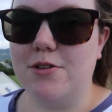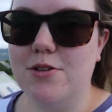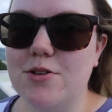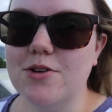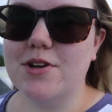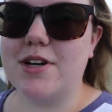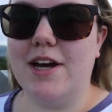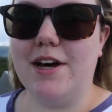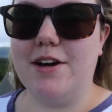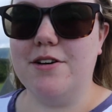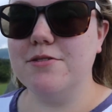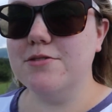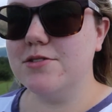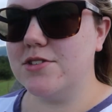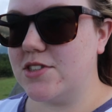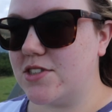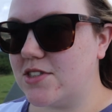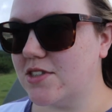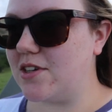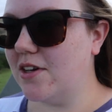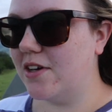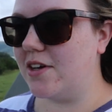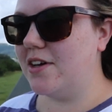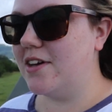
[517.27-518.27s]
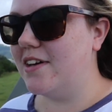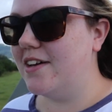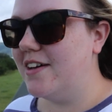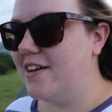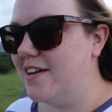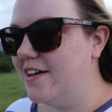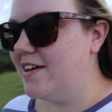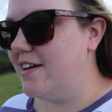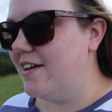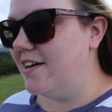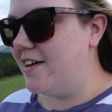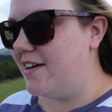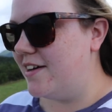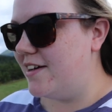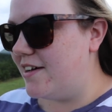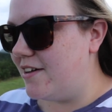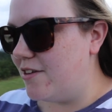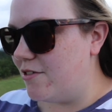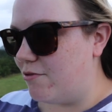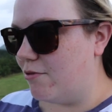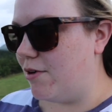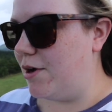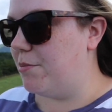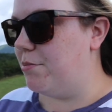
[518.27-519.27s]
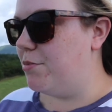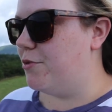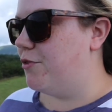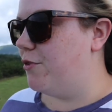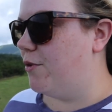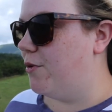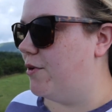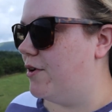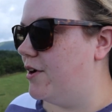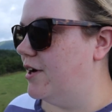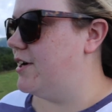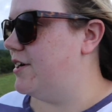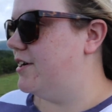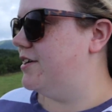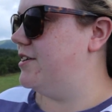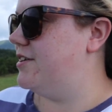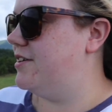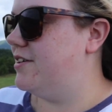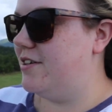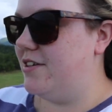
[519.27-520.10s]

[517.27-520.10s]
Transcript: lookouts right before,